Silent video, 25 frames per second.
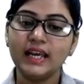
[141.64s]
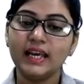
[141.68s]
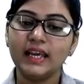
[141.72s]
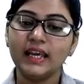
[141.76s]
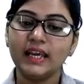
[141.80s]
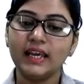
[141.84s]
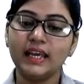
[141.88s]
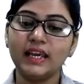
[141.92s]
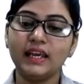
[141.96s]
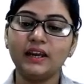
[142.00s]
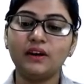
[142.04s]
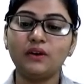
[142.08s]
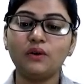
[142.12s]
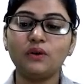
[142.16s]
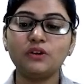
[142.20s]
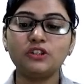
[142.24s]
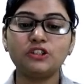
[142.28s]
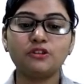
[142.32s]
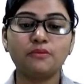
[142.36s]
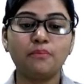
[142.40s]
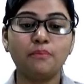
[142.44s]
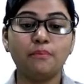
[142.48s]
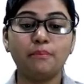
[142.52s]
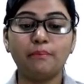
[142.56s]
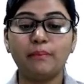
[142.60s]
He
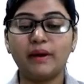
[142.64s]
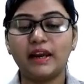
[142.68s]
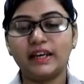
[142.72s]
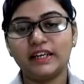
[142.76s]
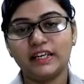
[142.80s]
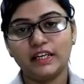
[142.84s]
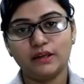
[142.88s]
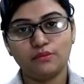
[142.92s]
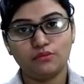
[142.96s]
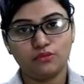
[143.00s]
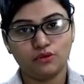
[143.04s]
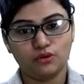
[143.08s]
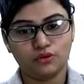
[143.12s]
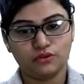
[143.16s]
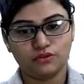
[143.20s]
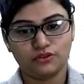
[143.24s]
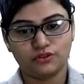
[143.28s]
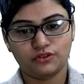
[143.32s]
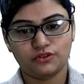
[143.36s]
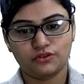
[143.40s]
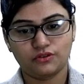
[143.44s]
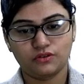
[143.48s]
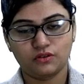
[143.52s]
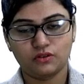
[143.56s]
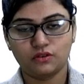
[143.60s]
wrote many
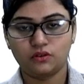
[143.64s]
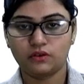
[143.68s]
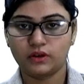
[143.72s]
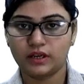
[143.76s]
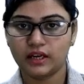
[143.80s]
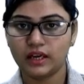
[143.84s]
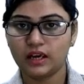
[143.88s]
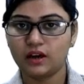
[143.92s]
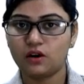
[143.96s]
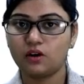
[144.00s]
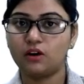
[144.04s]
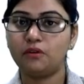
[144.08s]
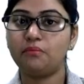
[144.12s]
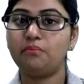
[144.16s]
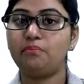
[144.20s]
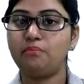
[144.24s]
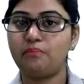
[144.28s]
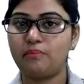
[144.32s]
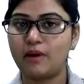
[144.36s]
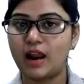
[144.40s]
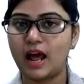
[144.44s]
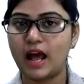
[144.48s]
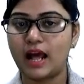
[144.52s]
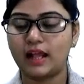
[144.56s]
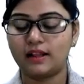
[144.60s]
books, on
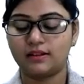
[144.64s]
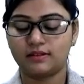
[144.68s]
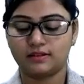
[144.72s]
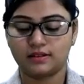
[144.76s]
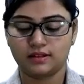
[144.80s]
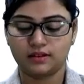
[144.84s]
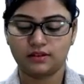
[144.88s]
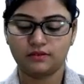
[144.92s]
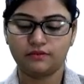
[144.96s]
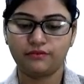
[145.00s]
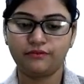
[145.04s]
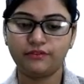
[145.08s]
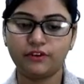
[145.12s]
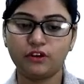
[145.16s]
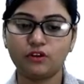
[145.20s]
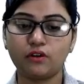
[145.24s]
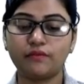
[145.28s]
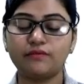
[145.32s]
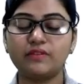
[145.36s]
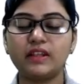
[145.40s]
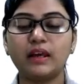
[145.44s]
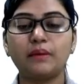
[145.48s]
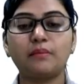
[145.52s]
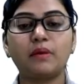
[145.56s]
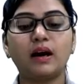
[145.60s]
plants, and few
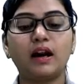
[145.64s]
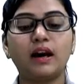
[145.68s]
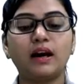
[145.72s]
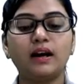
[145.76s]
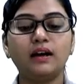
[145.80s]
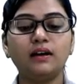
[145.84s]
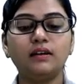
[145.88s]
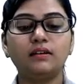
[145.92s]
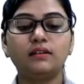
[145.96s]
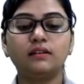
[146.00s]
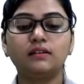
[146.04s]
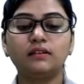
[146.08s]
of them are